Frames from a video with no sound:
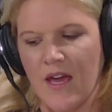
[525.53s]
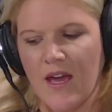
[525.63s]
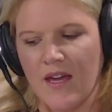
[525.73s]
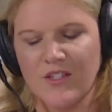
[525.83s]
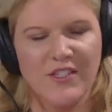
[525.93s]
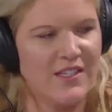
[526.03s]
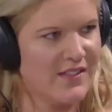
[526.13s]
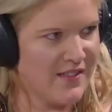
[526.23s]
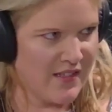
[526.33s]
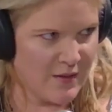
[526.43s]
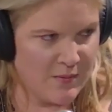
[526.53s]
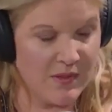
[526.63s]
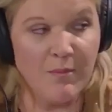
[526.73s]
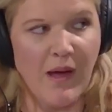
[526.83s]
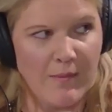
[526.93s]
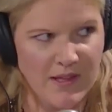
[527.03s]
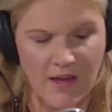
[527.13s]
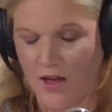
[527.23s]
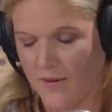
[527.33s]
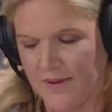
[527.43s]
Uh, she it's it's in the
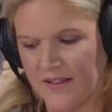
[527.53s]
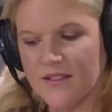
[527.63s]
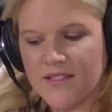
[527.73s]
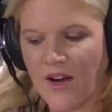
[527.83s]
public comments.